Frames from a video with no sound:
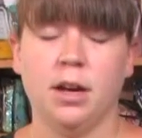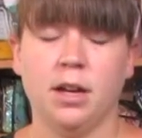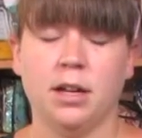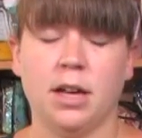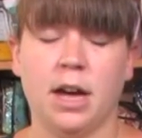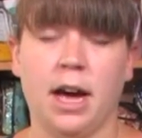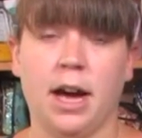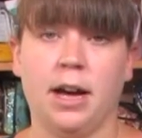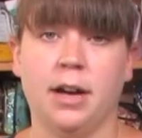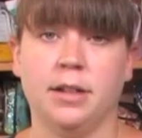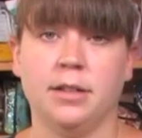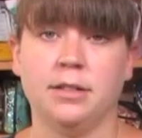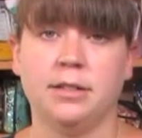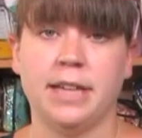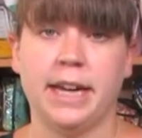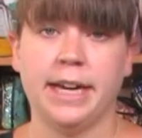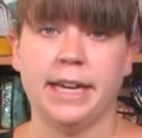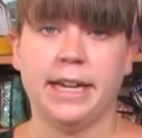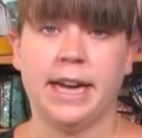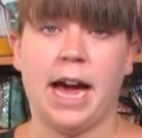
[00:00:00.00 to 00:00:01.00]
uh,
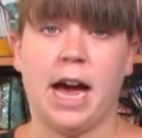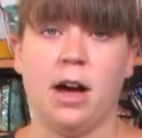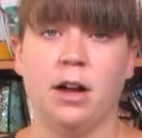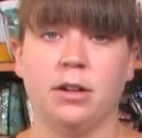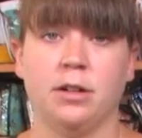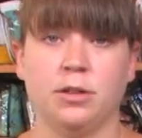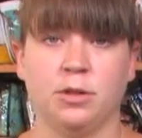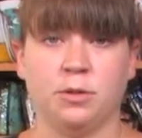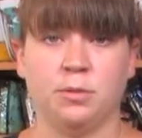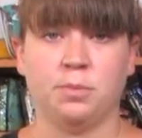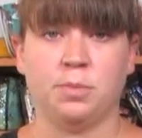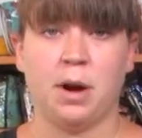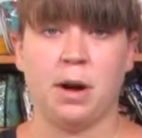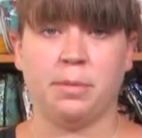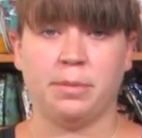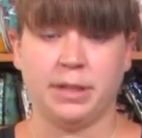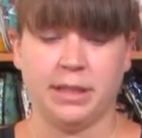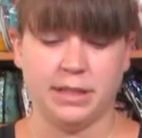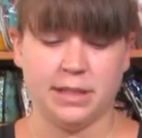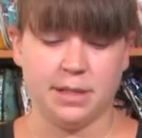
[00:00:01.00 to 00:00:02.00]
take it out you would
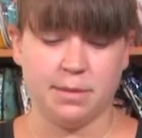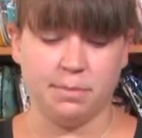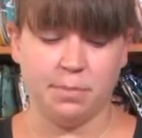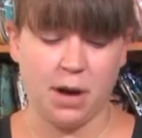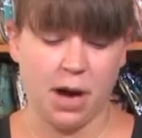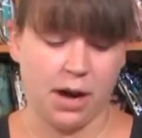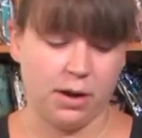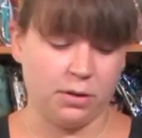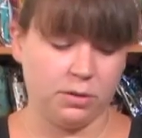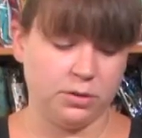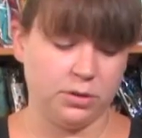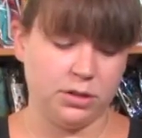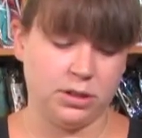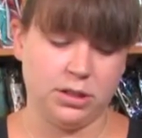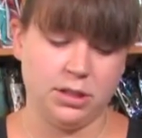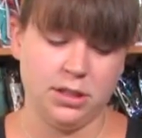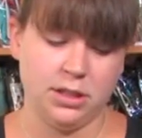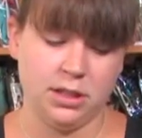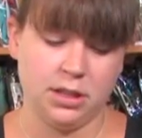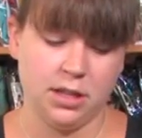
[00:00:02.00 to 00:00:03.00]
probably need some pot
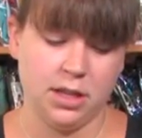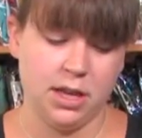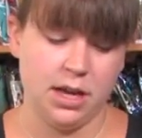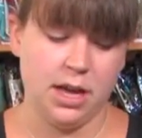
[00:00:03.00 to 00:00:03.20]
holders